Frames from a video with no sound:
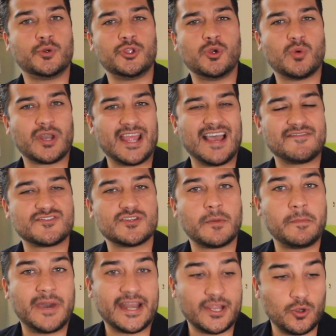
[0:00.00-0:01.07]
You want to have
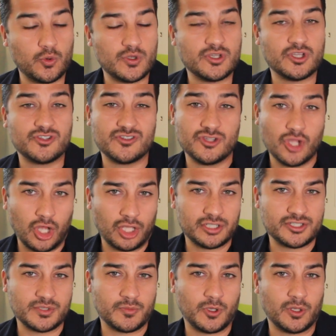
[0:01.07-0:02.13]
somebody who is
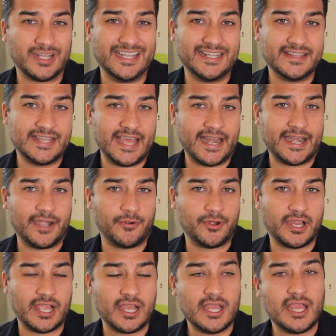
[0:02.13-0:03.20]
knowledgeable in that
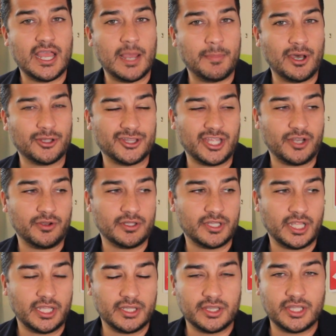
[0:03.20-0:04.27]
area about
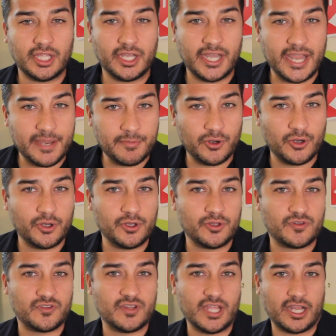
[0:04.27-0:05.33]
the
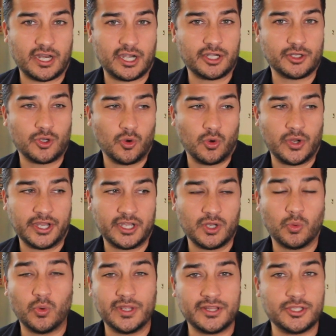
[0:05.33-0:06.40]
neighborhoods that are going
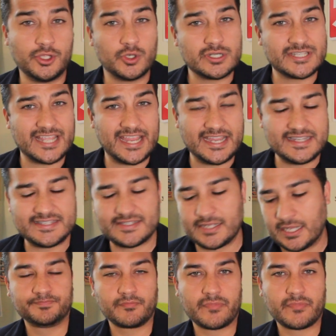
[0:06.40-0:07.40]
with your taste.